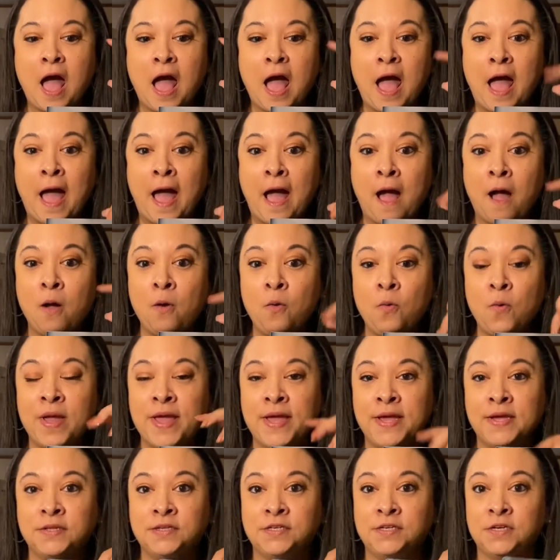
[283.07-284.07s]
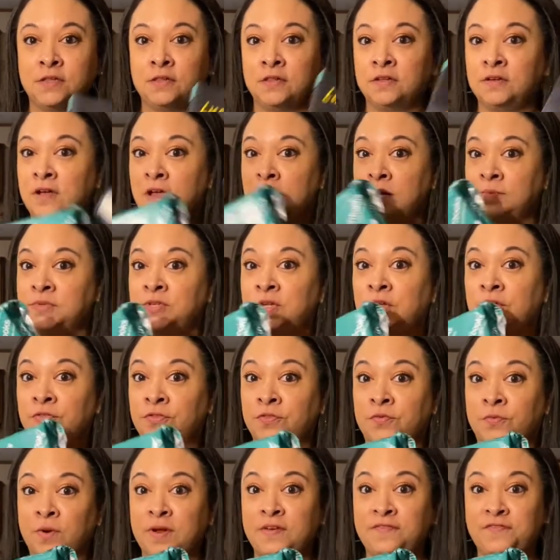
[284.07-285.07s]
I'll wait till it comes on
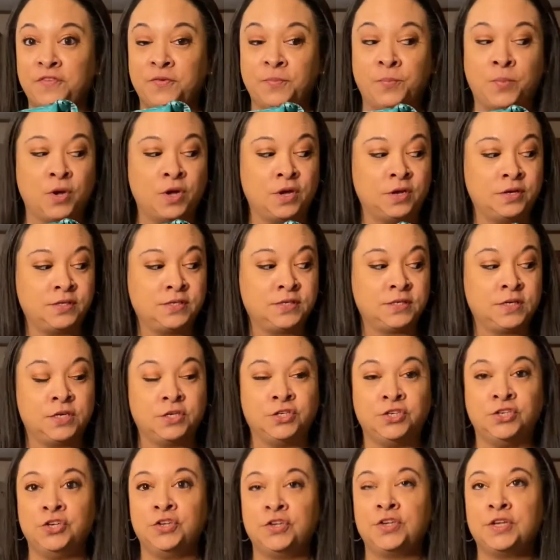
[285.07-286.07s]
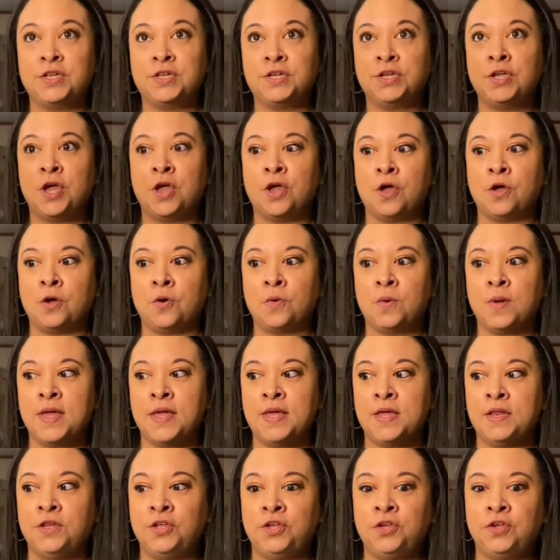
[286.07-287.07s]
ThriftBooks because you can go
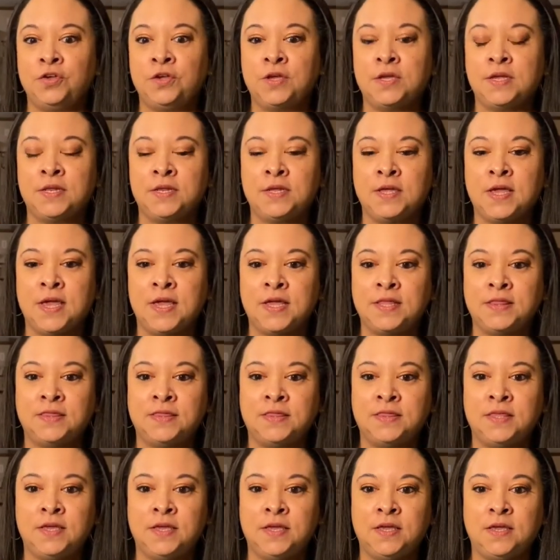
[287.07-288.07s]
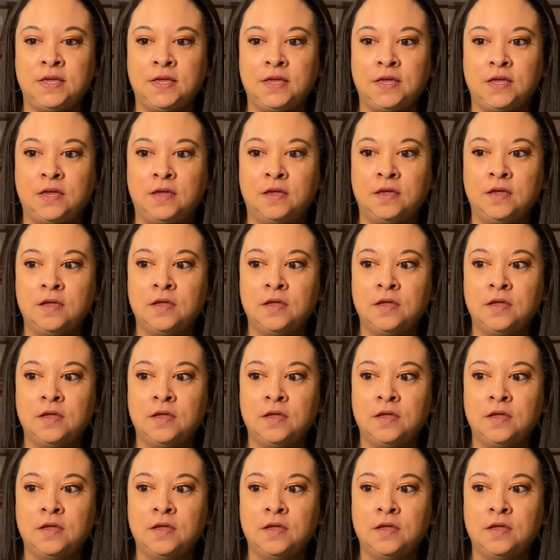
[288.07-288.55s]
and you can get the